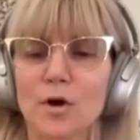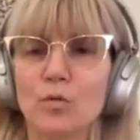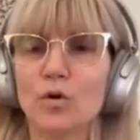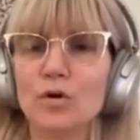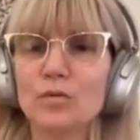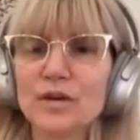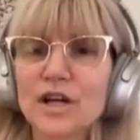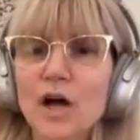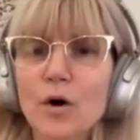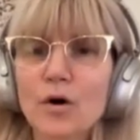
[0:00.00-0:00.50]

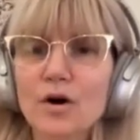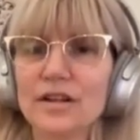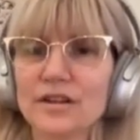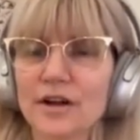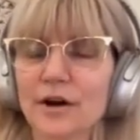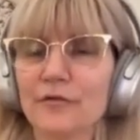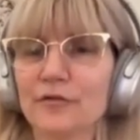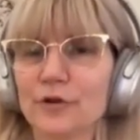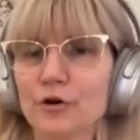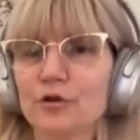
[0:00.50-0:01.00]
When we go in
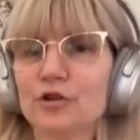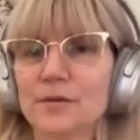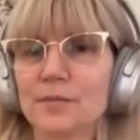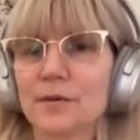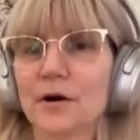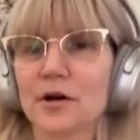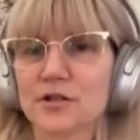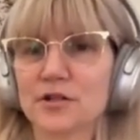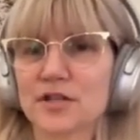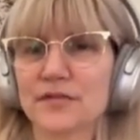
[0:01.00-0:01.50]
our early
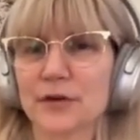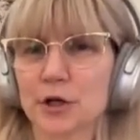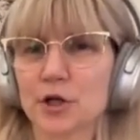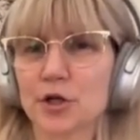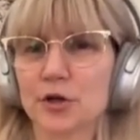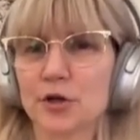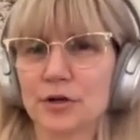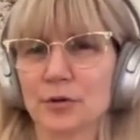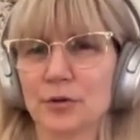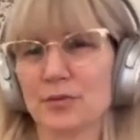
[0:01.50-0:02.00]
parts of our
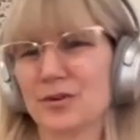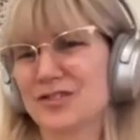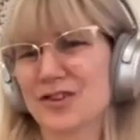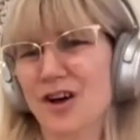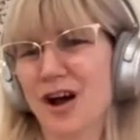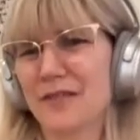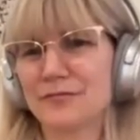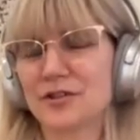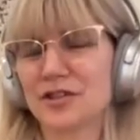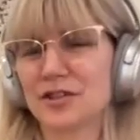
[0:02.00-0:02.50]
career, it's
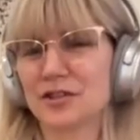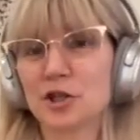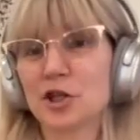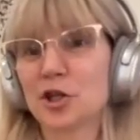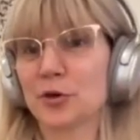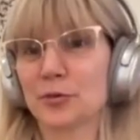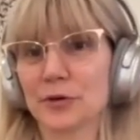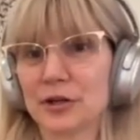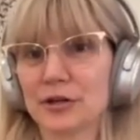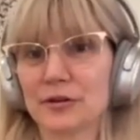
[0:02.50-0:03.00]
often
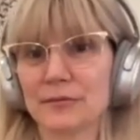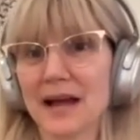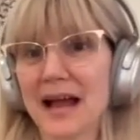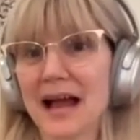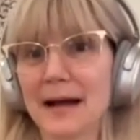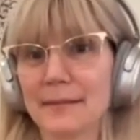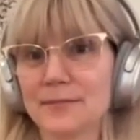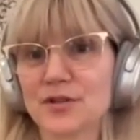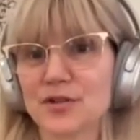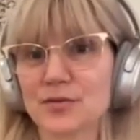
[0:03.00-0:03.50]
career
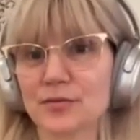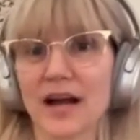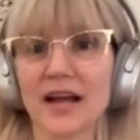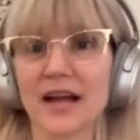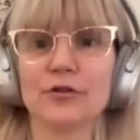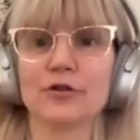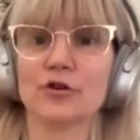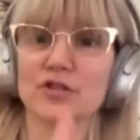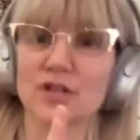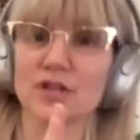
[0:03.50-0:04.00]
maps,
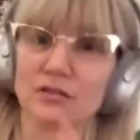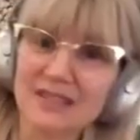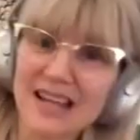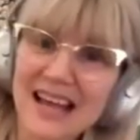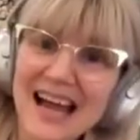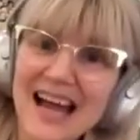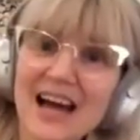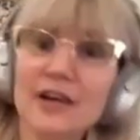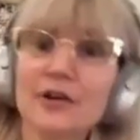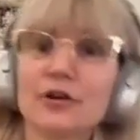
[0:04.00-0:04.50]
right? There's a
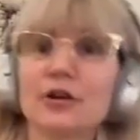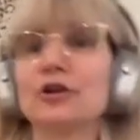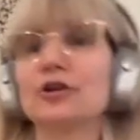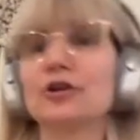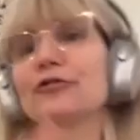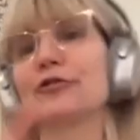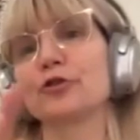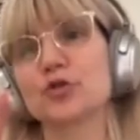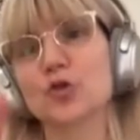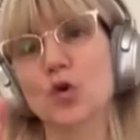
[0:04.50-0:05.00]

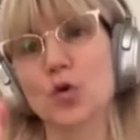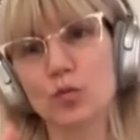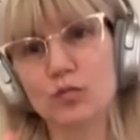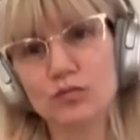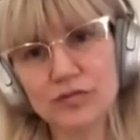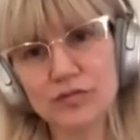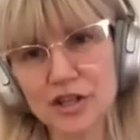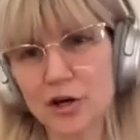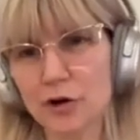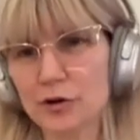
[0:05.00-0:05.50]
ladder, there's a,
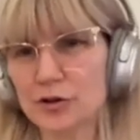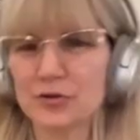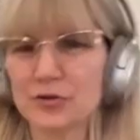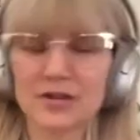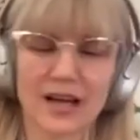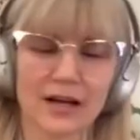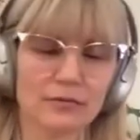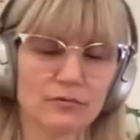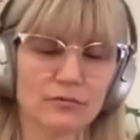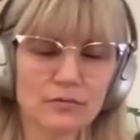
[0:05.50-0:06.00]
you know, you
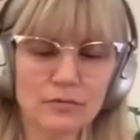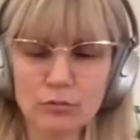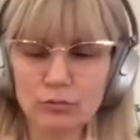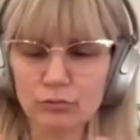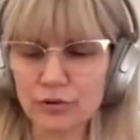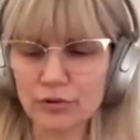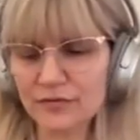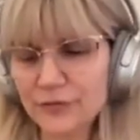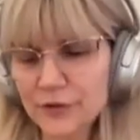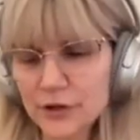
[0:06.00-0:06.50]
get
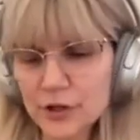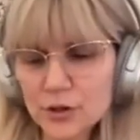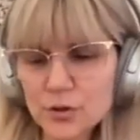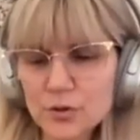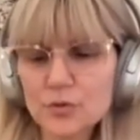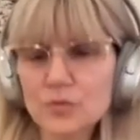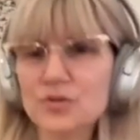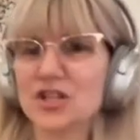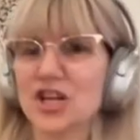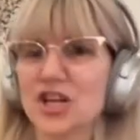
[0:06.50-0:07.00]

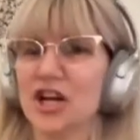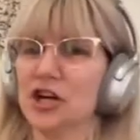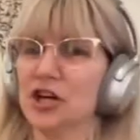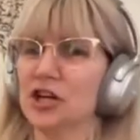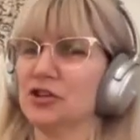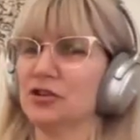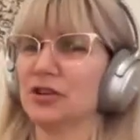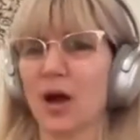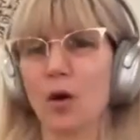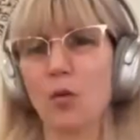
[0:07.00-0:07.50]
reviews,
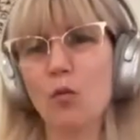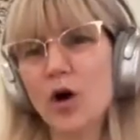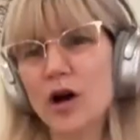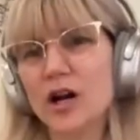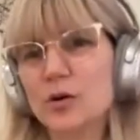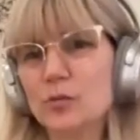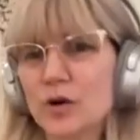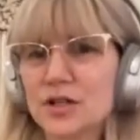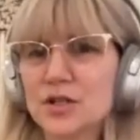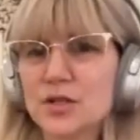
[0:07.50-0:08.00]
you get
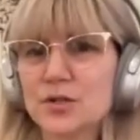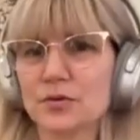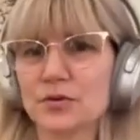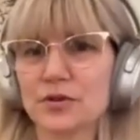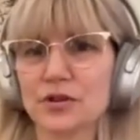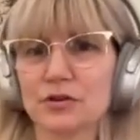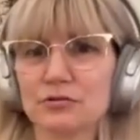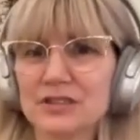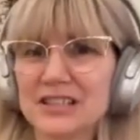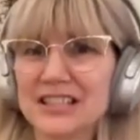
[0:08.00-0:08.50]
one-on-ones
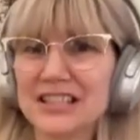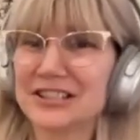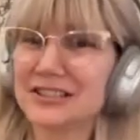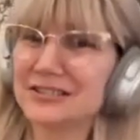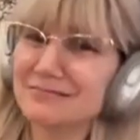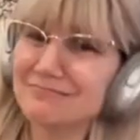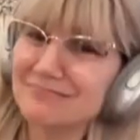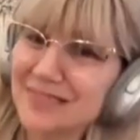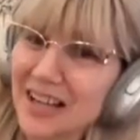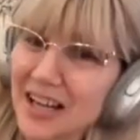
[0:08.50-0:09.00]
with your
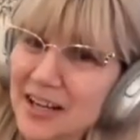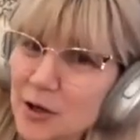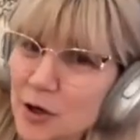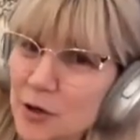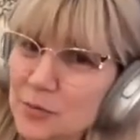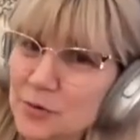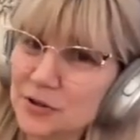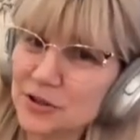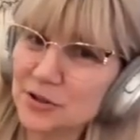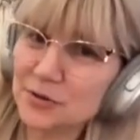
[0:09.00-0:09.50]
leader. I
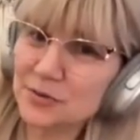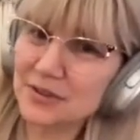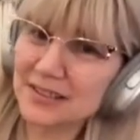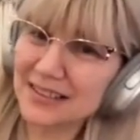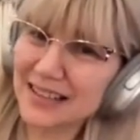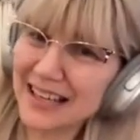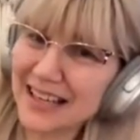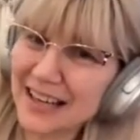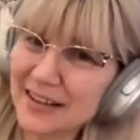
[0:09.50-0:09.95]
hope you're doing, they